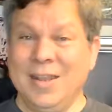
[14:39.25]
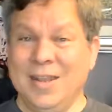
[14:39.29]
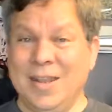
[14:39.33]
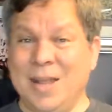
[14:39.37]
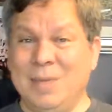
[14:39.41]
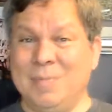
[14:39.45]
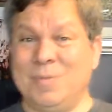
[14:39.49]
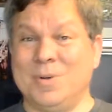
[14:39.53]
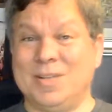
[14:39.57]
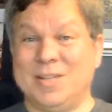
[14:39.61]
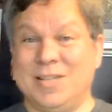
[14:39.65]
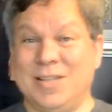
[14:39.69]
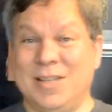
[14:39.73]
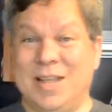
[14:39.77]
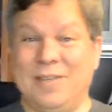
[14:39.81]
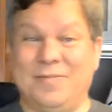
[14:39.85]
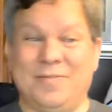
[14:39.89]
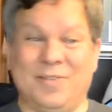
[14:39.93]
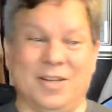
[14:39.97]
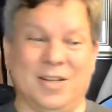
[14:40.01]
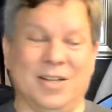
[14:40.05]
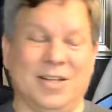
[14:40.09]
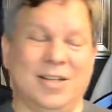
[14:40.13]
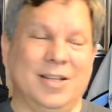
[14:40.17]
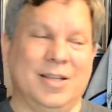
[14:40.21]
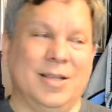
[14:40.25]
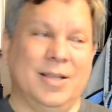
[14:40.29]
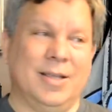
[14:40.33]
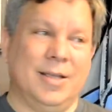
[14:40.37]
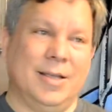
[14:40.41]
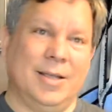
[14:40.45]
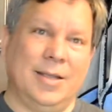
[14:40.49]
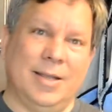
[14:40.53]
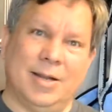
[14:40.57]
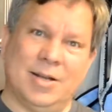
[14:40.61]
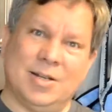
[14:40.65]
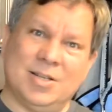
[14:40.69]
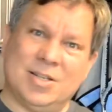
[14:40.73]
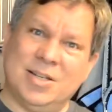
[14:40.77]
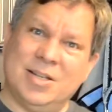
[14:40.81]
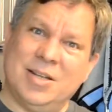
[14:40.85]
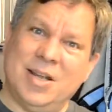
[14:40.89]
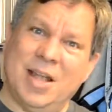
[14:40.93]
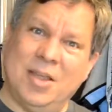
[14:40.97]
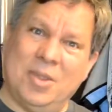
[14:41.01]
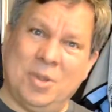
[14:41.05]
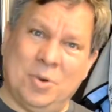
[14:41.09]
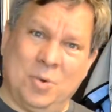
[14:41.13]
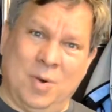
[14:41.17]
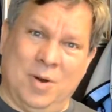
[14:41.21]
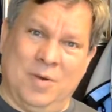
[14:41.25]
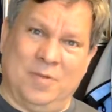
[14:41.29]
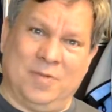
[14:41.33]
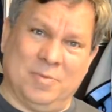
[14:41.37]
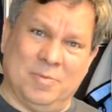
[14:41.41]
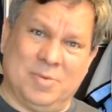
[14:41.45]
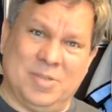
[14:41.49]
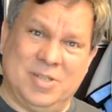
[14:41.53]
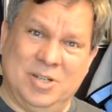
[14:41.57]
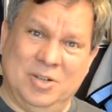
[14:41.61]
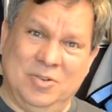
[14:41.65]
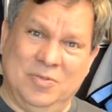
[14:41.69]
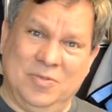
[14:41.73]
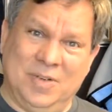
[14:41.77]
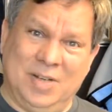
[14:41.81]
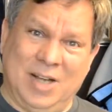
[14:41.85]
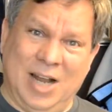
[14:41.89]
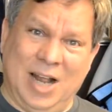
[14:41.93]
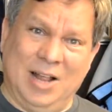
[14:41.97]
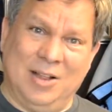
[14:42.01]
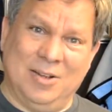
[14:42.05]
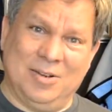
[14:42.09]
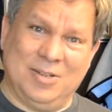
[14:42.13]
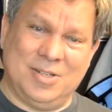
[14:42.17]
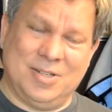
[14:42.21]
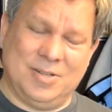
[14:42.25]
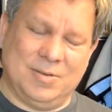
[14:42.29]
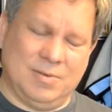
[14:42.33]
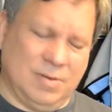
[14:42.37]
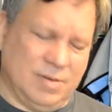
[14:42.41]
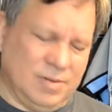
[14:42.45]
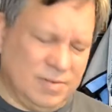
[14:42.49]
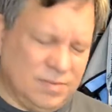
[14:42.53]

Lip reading: Number 7. Here's another one from Silver Dollars.